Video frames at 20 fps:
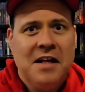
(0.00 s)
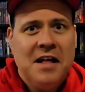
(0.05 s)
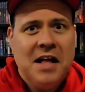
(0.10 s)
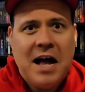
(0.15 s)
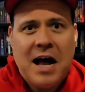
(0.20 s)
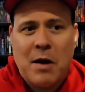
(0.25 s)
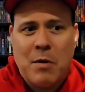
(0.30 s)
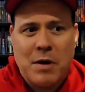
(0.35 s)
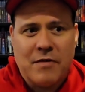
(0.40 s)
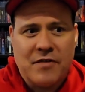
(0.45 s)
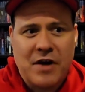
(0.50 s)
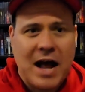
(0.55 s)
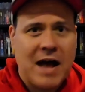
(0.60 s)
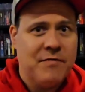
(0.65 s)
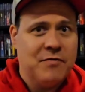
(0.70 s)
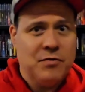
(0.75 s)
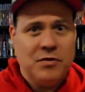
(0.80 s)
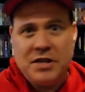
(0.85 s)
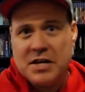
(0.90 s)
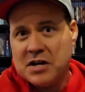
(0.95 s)
However, I
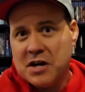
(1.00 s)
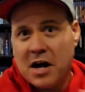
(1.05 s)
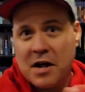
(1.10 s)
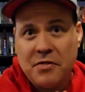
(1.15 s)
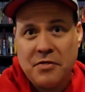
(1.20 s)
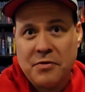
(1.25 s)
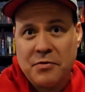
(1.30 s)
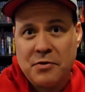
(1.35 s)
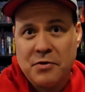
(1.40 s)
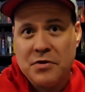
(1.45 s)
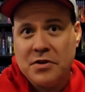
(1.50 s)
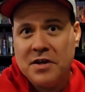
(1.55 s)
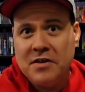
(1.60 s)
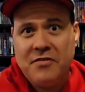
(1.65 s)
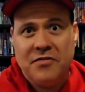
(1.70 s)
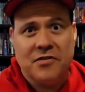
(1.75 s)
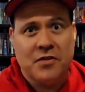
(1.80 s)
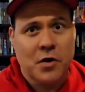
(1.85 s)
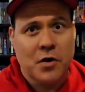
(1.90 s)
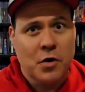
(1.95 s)
haven't really gone through this,
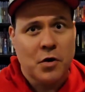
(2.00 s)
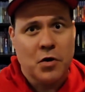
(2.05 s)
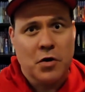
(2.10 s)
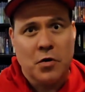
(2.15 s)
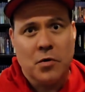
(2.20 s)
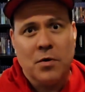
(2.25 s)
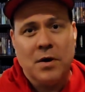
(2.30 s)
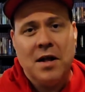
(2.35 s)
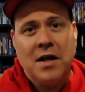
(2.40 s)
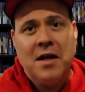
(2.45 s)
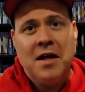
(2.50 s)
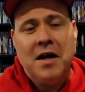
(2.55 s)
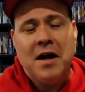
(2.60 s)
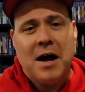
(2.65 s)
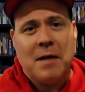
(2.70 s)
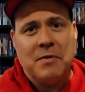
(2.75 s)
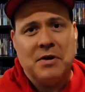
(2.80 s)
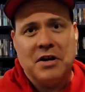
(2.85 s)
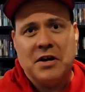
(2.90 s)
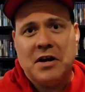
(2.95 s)
so
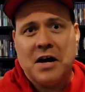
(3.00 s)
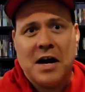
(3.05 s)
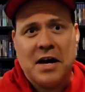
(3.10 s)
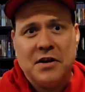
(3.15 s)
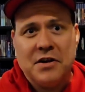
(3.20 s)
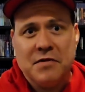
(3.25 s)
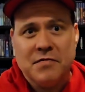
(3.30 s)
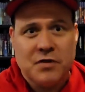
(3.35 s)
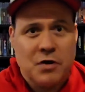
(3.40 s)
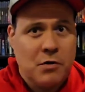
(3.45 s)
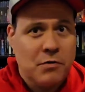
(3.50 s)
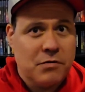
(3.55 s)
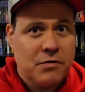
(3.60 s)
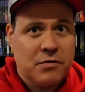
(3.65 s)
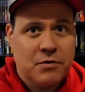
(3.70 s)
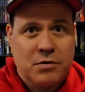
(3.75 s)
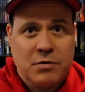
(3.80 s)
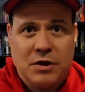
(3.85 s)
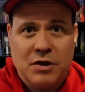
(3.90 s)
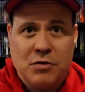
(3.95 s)
I'm gonna kind of go
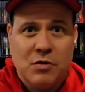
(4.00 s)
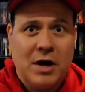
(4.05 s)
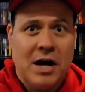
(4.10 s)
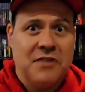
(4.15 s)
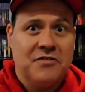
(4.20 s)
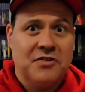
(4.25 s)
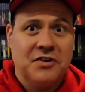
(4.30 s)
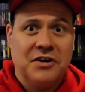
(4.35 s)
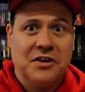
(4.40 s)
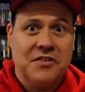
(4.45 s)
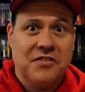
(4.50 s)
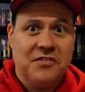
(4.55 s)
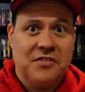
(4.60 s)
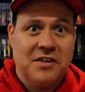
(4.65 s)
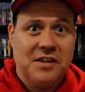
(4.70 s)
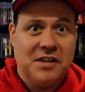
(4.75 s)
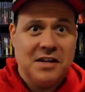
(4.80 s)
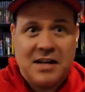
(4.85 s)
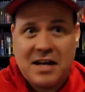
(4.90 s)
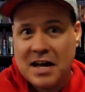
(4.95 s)
through it. You guys are gonna
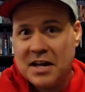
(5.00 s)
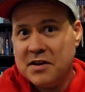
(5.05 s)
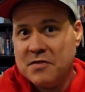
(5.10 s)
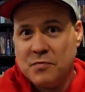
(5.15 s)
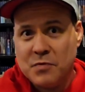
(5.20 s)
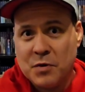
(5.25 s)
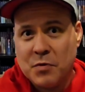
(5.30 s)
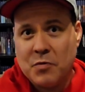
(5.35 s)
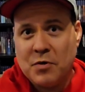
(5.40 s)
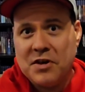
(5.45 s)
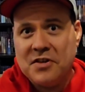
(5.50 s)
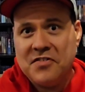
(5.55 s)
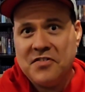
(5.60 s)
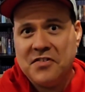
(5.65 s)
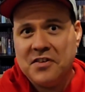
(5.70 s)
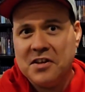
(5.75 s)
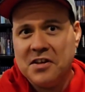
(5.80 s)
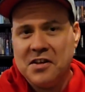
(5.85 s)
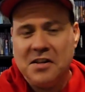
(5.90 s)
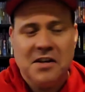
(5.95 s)
see kind of what we
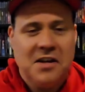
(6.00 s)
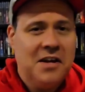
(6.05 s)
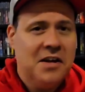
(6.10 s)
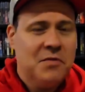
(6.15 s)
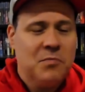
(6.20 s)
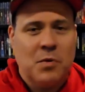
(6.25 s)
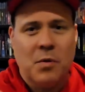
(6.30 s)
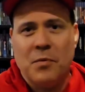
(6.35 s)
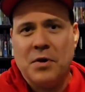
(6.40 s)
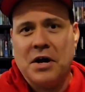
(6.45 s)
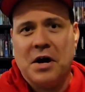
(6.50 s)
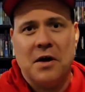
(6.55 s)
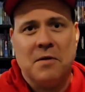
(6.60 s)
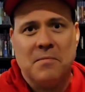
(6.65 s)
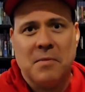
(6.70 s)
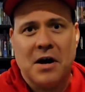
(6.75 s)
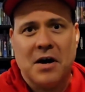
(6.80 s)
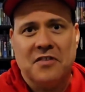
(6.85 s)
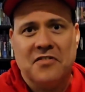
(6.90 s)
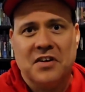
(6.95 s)
see when we
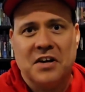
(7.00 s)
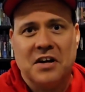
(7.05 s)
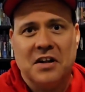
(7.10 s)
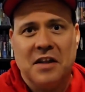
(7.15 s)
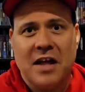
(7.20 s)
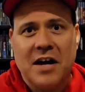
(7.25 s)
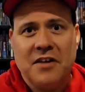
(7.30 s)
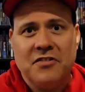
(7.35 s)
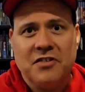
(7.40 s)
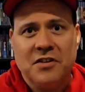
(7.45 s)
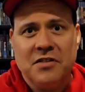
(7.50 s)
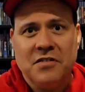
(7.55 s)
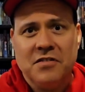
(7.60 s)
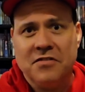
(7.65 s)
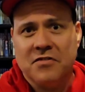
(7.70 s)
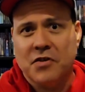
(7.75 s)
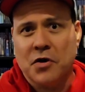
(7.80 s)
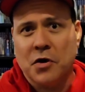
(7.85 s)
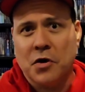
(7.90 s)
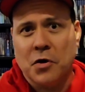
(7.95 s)
unbox a collection.
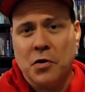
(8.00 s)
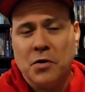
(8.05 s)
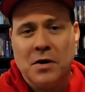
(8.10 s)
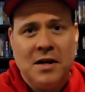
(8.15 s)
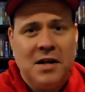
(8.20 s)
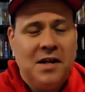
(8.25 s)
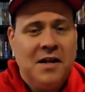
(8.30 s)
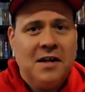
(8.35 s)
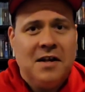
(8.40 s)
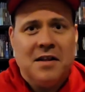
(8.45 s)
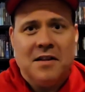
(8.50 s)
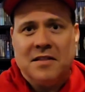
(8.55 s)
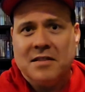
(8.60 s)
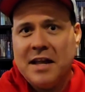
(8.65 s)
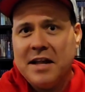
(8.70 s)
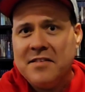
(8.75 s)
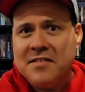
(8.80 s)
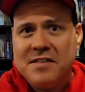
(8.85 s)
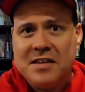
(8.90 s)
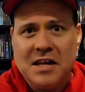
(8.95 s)
So
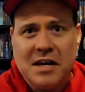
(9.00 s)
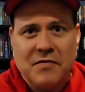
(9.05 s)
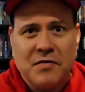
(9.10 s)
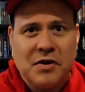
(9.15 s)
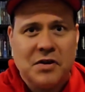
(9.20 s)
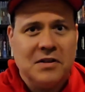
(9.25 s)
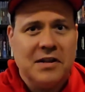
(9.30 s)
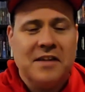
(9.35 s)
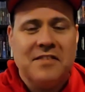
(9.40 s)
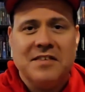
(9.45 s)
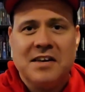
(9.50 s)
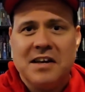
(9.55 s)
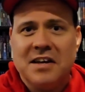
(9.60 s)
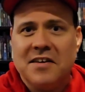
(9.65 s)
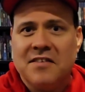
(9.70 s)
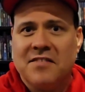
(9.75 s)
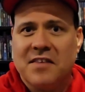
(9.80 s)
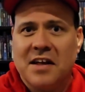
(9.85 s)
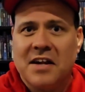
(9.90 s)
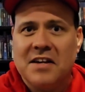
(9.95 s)
let's get
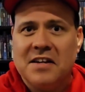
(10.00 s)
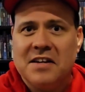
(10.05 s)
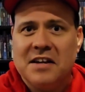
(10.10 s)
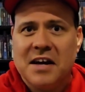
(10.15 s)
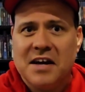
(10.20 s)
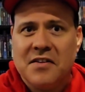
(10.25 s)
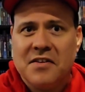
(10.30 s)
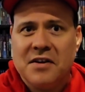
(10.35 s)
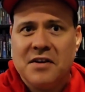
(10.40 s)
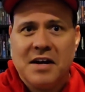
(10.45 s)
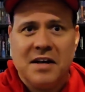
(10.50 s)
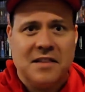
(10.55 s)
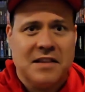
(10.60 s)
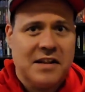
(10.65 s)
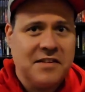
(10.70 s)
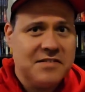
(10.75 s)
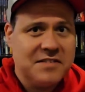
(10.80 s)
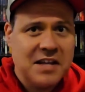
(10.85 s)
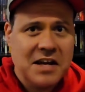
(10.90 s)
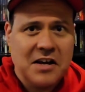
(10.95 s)
excited together and
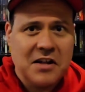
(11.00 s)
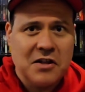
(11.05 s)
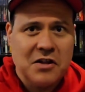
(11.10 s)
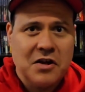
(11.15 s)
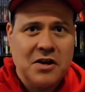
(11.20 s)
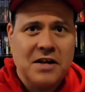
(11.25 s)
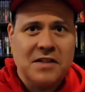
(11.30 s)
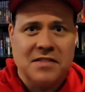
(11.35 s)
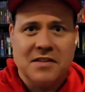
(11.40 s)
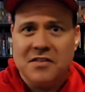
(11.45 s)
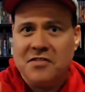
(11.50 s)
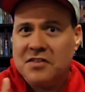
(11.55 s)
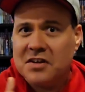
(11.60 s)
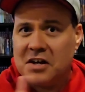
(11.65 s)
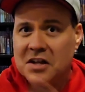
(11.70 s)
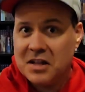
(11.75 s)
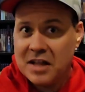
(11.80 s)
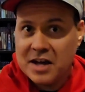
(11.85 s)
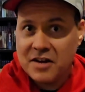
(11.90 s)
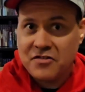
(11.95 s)
let's take a look at this
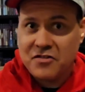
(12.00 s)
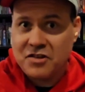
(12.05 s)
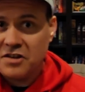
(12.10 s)
collection.